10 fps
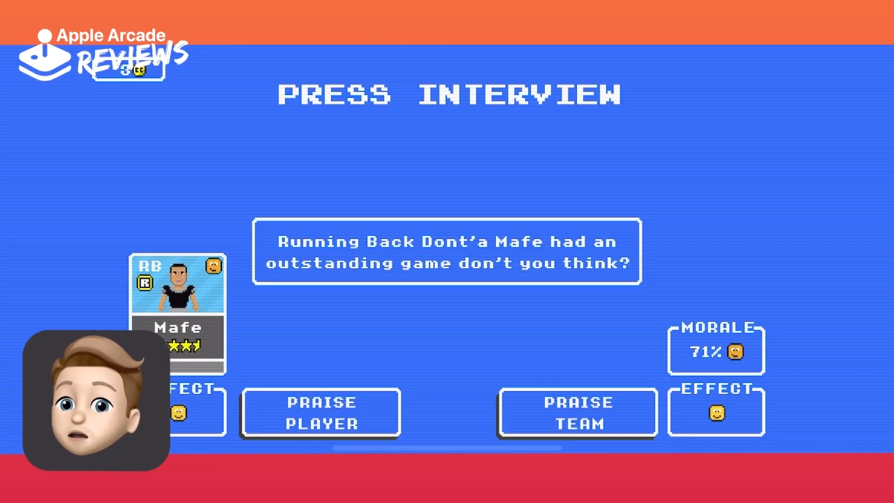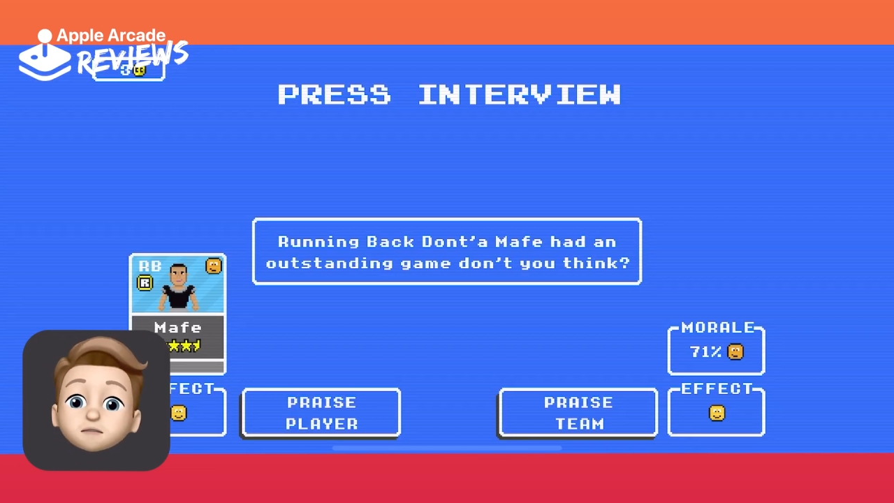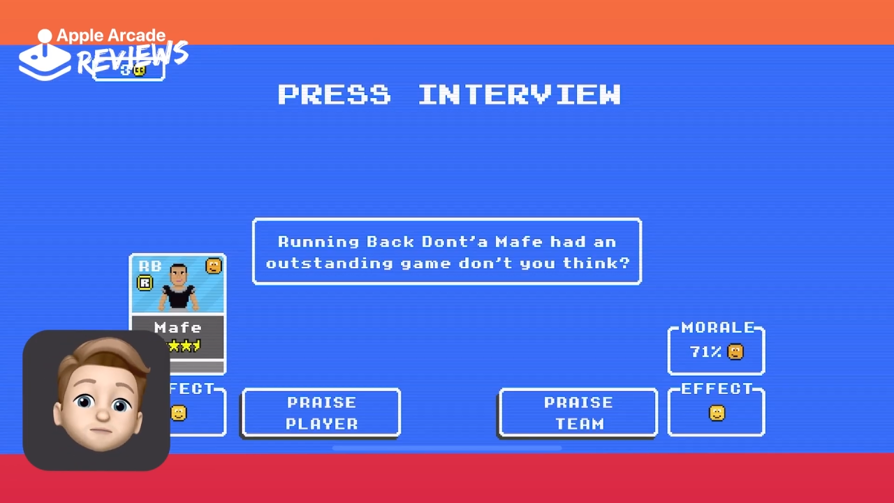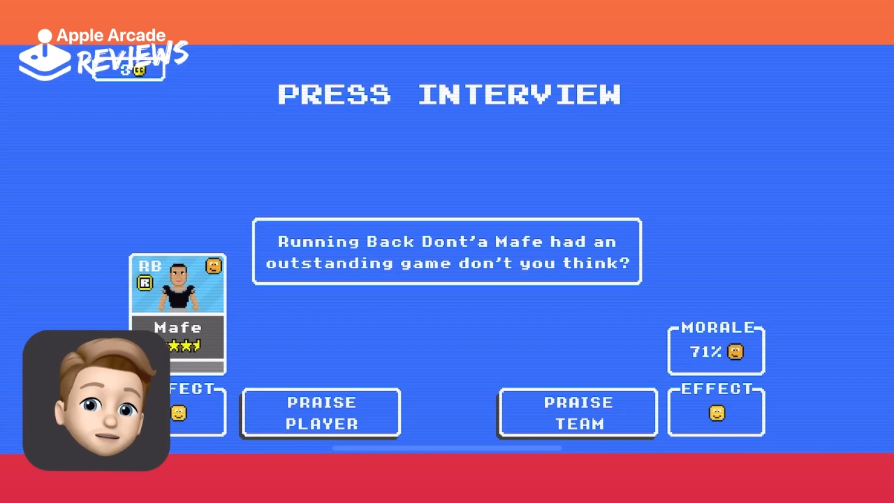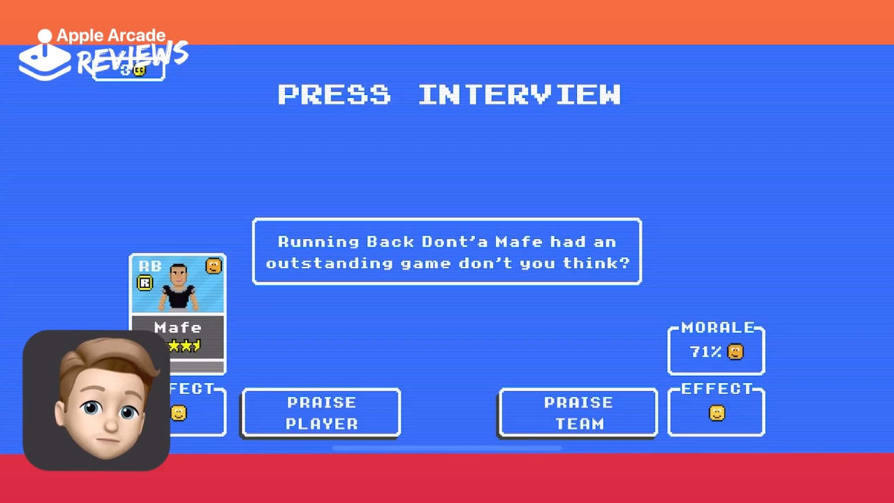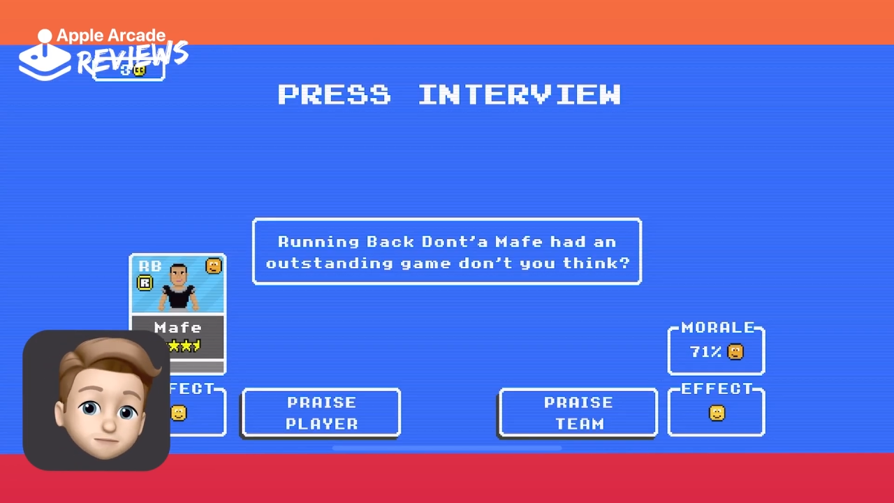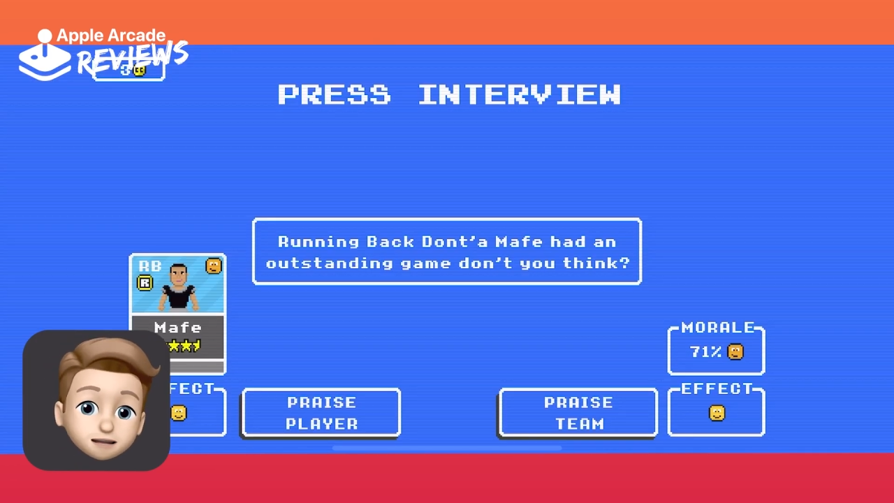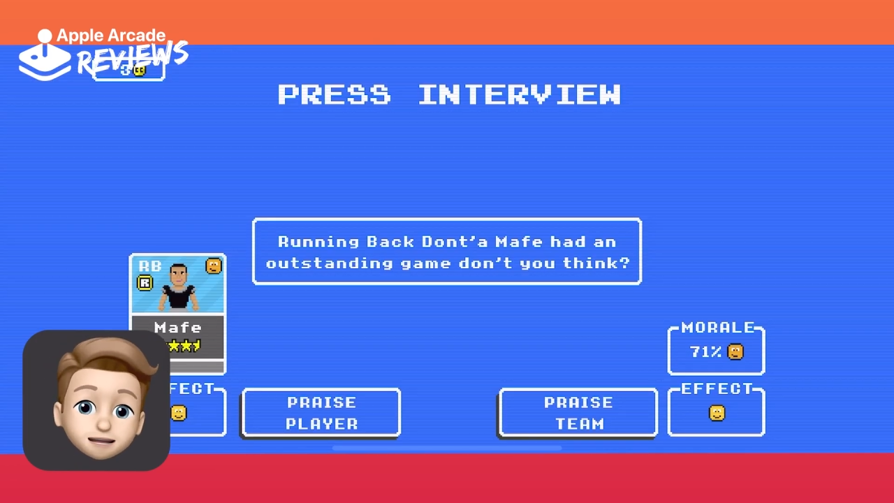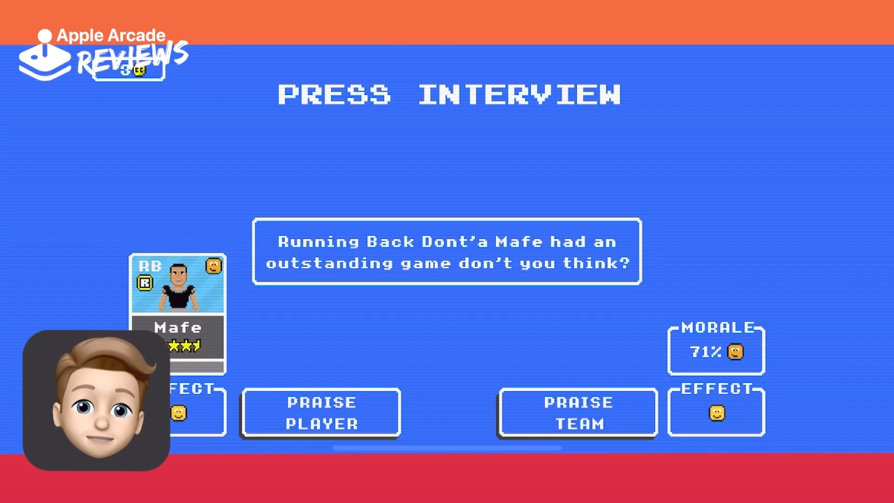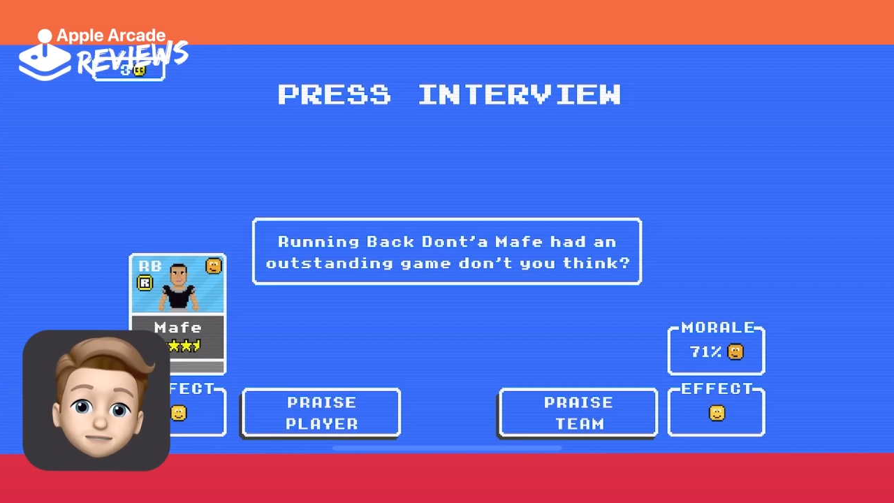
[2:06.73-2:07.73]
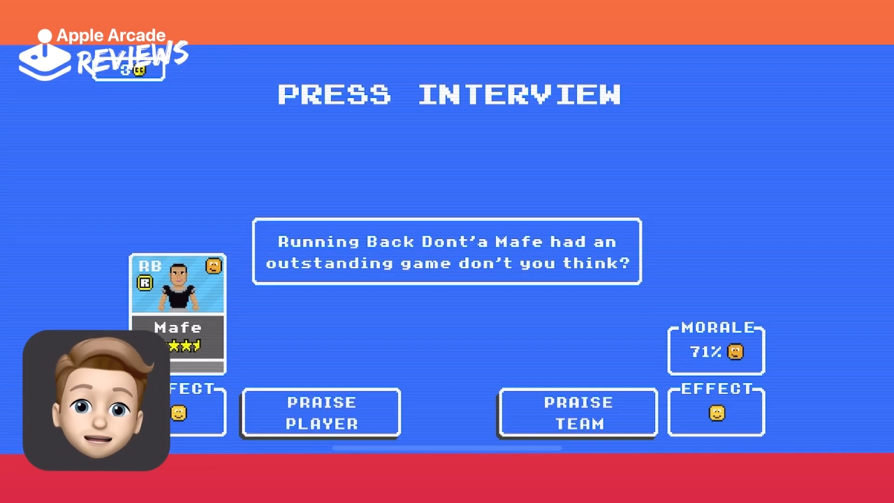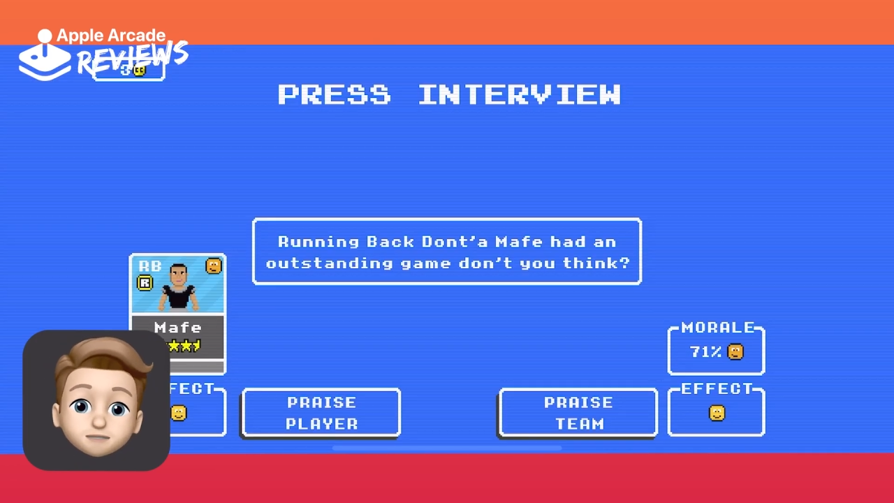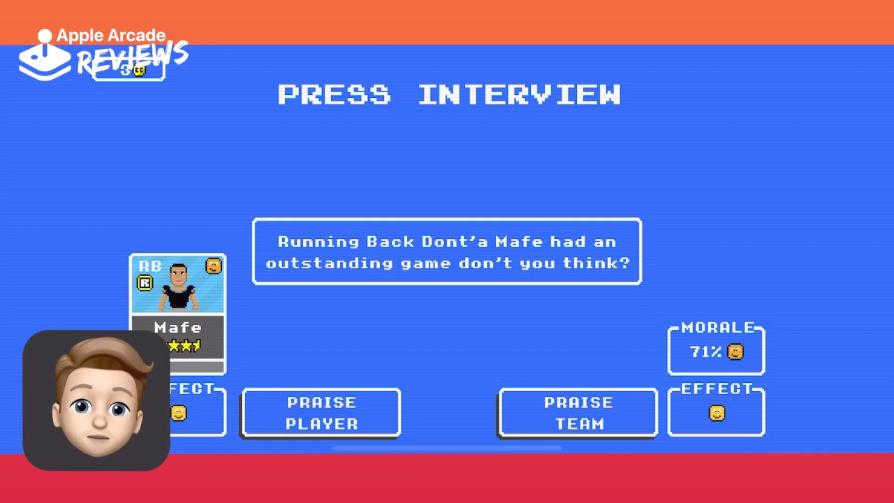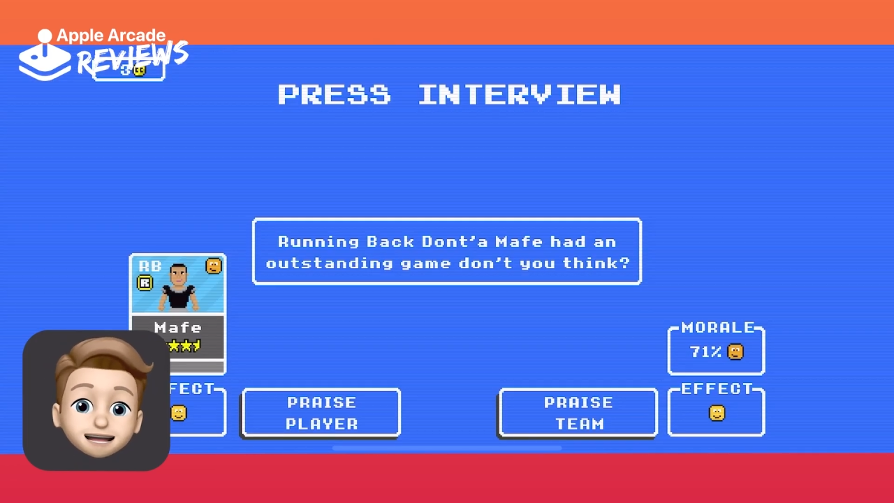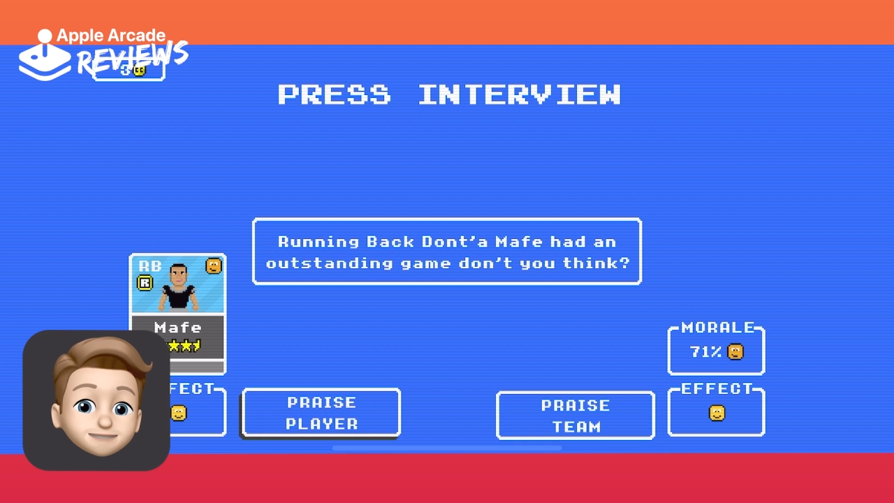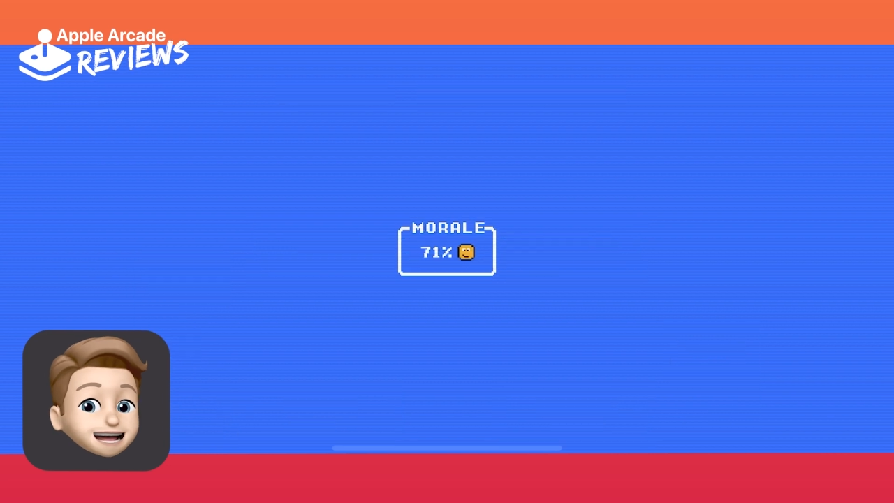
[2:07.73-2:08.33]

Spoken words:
only place that you have